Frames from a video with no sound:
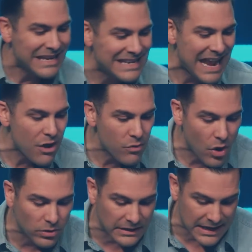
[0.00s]

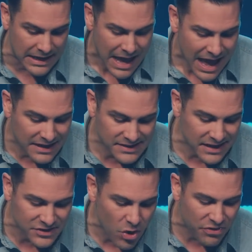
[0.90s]
narrowly. And he
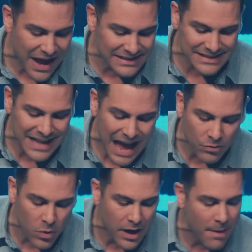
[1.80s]
says, no, that's
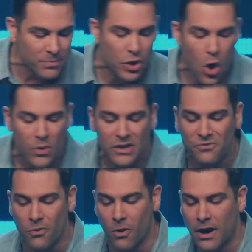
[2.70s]
not what I'm going
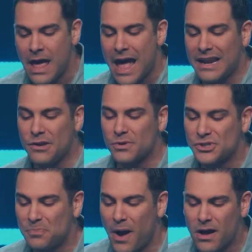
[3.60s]
for. And he
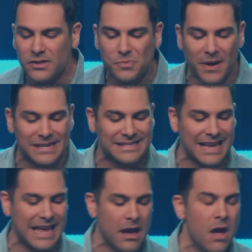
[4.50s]
responds by
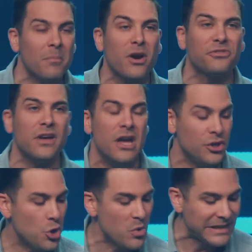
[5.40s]
saying, Martha,
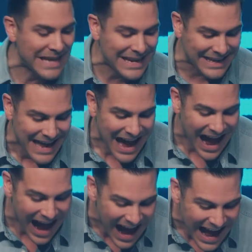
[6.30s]
you don't get
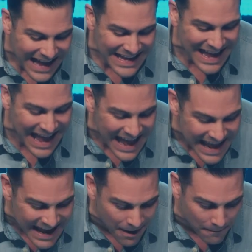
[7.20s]
it. I
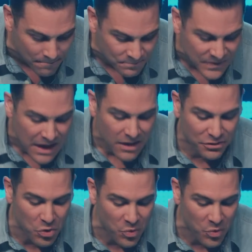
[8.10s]
am the